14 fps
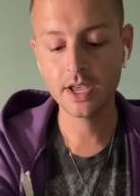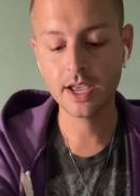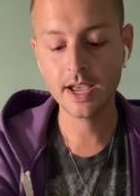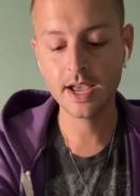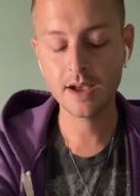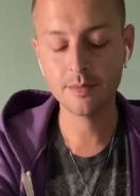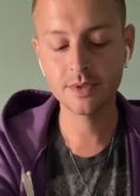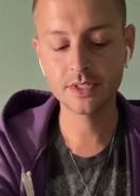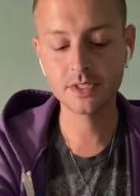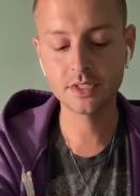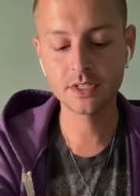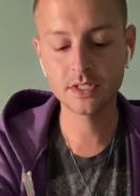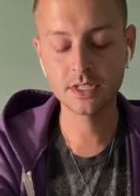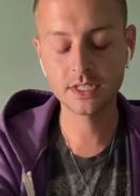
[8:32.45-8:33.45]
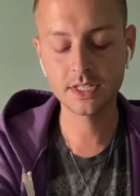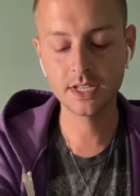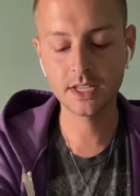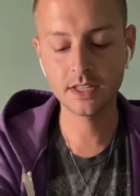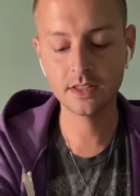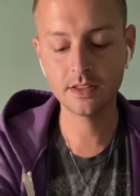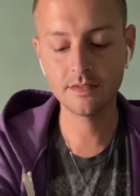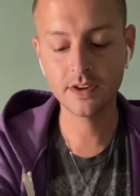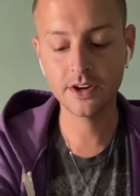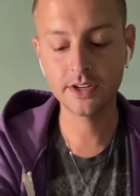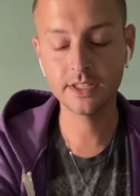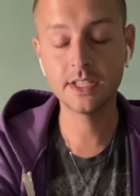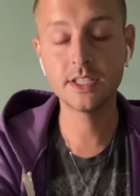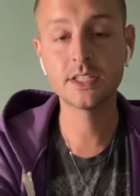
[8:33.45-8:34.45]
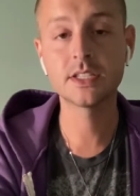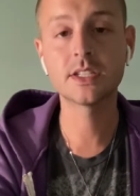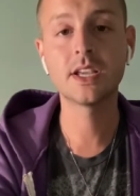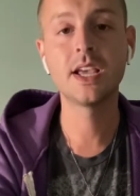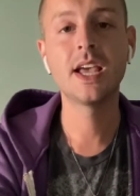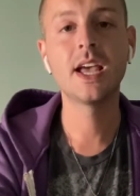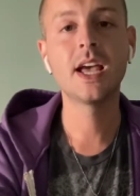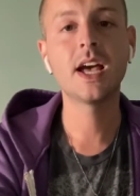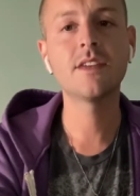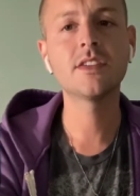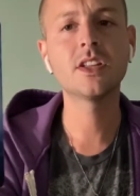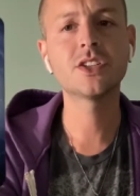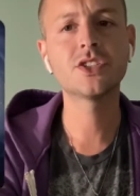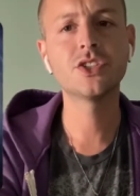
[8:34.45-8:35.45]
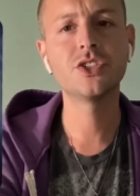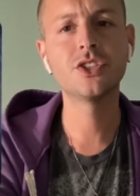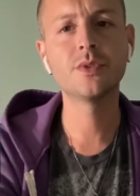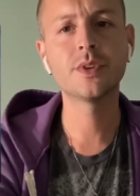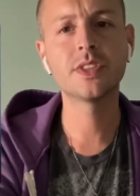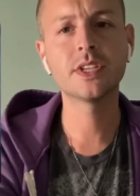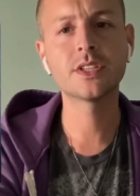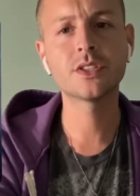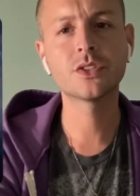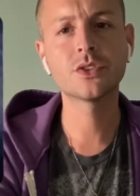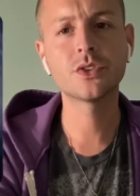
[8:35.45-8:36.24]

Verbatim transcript: habits, to say the very least, have a lot to do with this.